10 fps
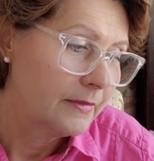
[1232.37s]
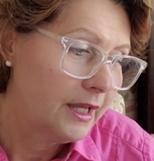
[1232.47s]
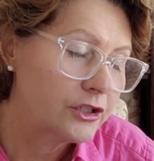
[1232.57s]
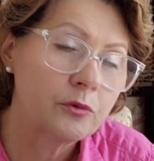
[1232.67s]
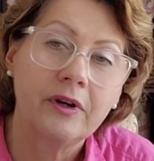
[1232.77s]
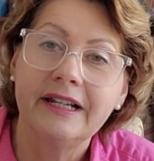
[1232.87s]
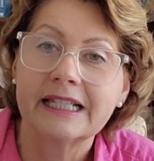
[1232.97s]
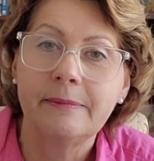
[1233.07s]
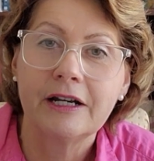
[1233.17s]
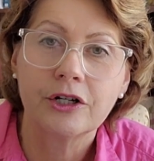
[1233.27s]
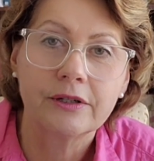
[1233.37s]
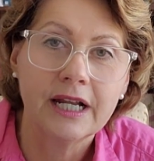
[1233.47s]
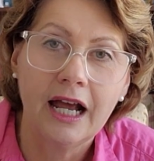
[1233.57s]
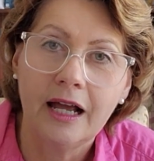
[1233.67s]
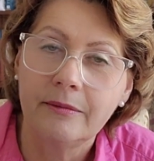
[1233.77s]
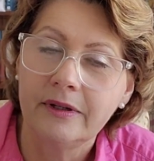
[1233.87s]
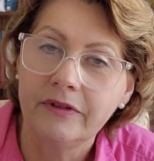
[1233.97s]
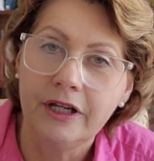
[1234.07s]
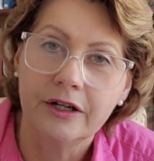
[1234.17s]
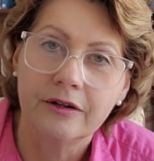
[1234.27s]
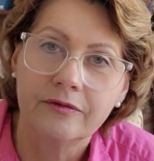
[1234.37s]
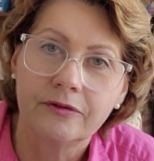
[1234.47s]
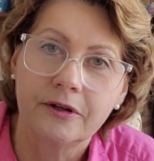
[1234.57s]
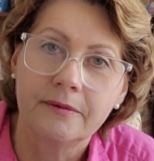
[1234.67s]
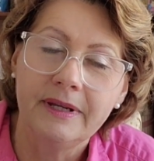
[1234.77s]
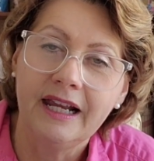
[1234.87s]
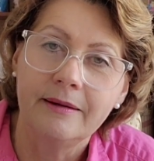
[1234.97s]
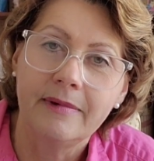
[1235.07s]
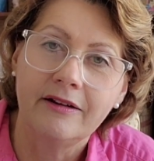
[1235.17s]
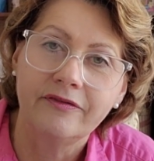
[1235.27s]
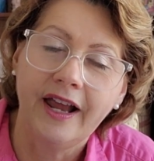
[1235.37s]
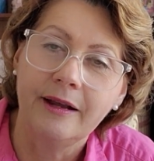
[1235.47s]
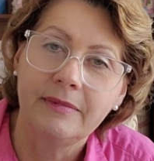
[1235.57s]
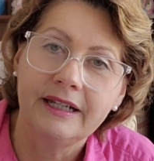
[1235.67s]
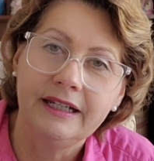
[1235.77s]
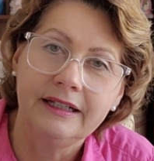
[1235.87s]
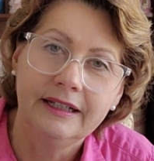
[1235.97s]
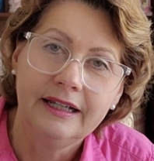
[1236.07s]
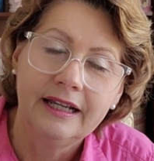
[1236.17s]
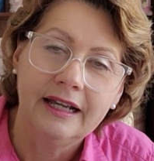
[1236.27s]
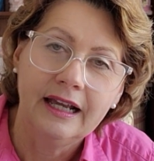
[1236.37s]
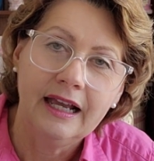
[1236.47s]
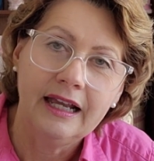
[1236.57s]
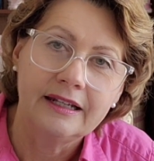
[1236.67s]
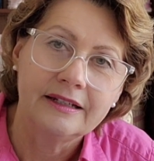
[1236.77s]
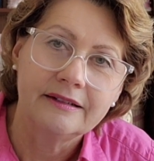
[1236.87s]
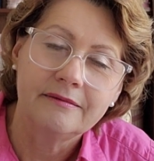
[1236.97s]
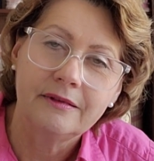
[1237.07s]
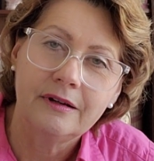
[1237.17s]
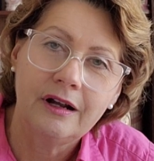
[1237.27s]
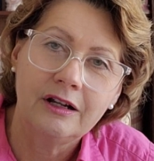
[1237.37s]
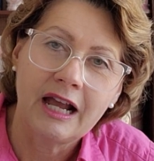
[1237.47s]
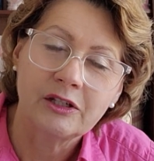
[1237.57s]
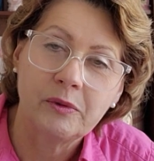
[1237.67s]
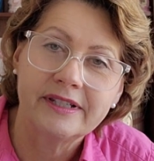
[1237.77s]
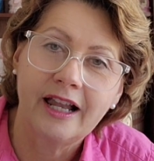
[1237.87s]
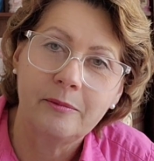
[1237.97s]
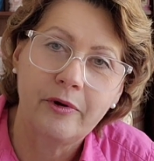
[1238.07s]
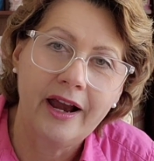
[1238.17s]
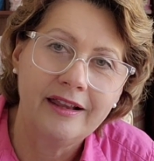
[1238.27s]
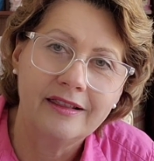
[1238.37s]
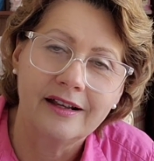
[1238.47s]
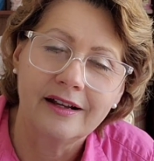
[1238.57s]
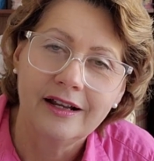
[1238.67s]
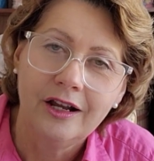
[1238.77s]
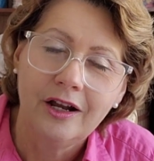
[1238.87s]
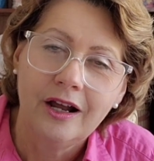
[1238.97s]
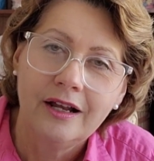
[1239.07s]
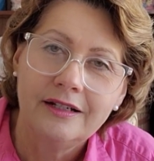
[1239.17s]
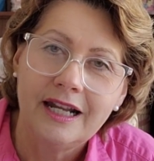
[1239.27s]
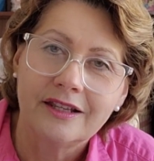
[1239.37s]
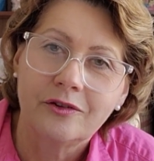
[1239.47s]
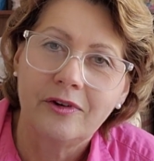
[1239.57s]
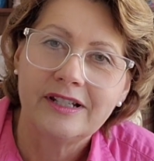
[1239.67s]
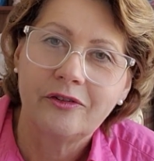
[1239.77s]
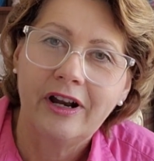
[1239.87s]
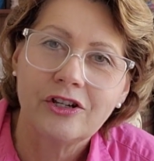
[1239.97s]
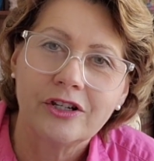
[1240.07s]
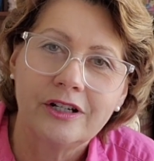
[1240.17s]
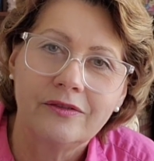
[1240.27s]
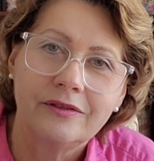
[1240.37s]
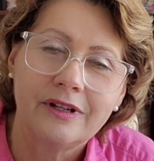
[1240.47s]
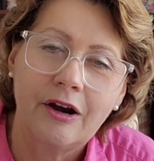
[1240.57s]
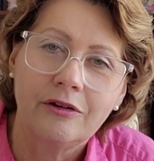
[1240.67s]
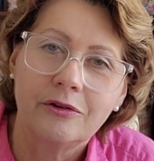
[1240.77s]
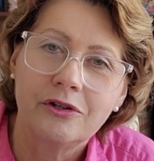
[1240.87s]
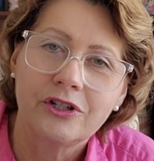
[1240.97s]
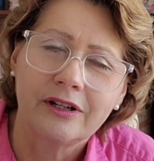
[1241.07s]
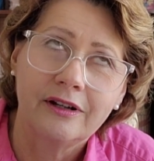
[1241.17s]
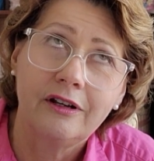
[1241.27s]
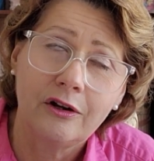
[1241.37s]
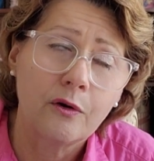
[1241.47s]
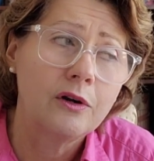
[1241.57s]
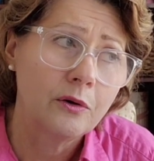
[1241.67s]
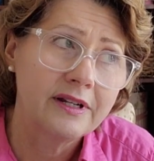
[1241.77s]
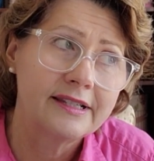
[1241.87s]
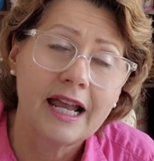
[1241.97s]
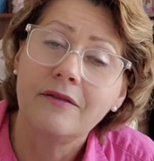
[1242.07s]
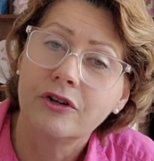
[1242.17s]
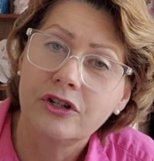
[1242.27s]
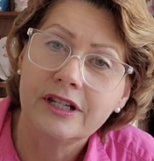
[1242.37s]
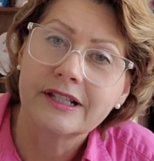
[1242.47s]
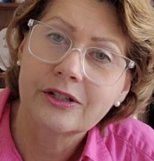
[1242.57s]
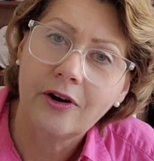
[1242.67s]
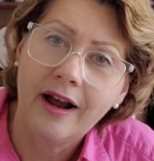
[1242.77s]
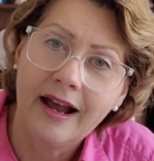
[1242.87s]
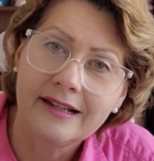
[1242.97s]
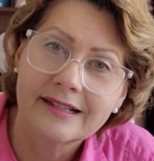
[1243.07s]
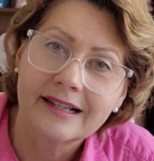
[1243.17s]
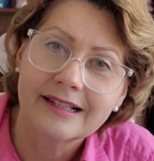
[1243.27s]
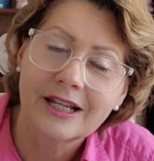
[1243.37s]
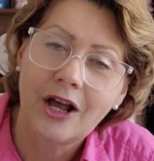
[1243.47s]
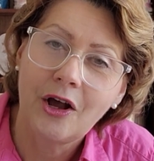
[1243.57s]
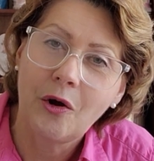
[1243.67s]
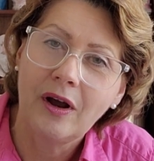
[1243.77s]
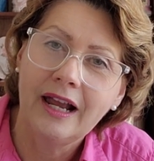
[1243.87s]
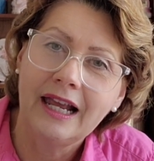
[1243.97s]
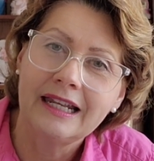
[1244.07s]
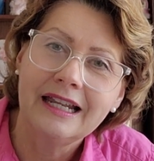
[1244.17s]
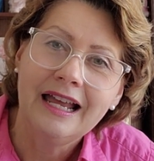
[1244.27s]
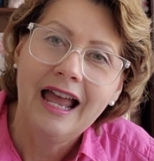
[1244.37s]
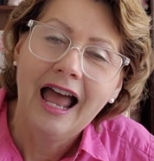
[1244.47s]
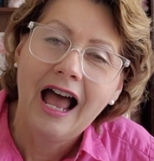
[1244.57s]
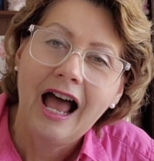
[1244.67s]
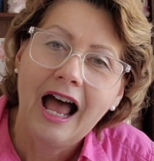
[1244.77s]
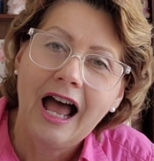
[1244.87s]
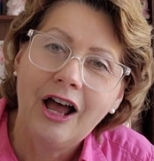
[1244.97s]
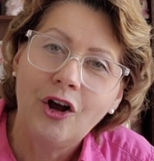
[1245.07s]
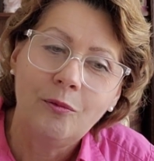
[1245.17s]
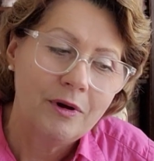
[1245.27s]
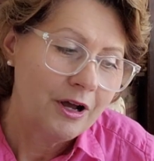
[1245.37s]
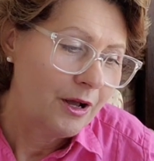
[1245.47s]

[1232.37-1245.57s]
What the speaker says: It's really a special time of year for me and my family, and as we celebrate the death and resurrection of our Lord and Savior Jesus Christ. So, and I hope